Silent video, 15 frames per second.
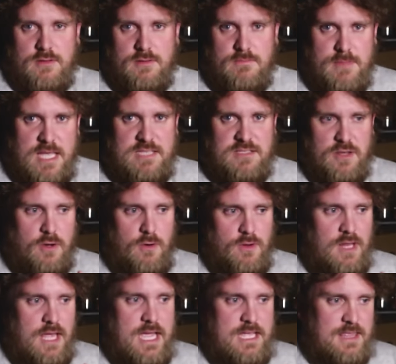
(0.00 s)
makes a
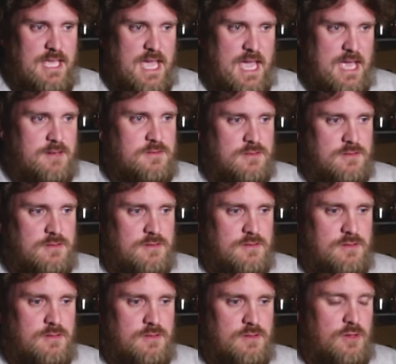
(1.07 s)
hole like that,
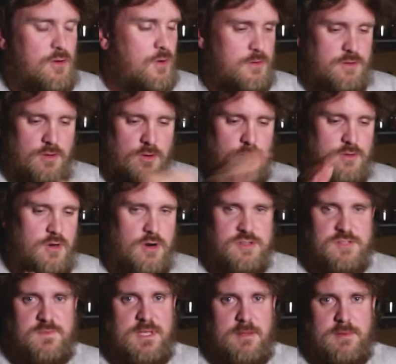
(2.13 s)
The whole
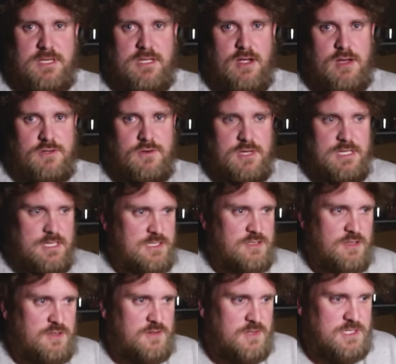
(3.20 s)
yard's becoming concrete. That's
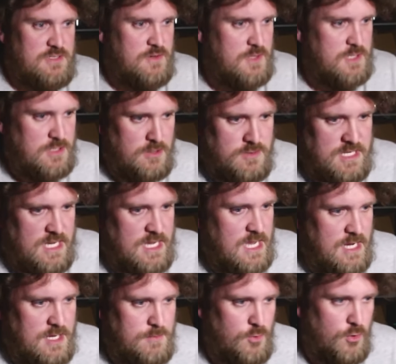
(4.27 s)
all there is to it. No
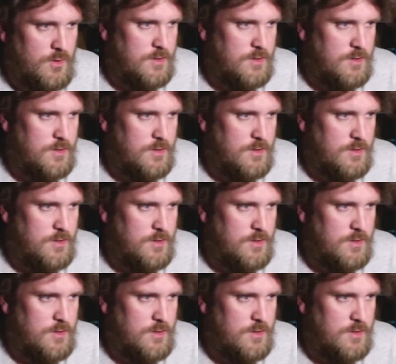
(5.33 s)
digging anymore.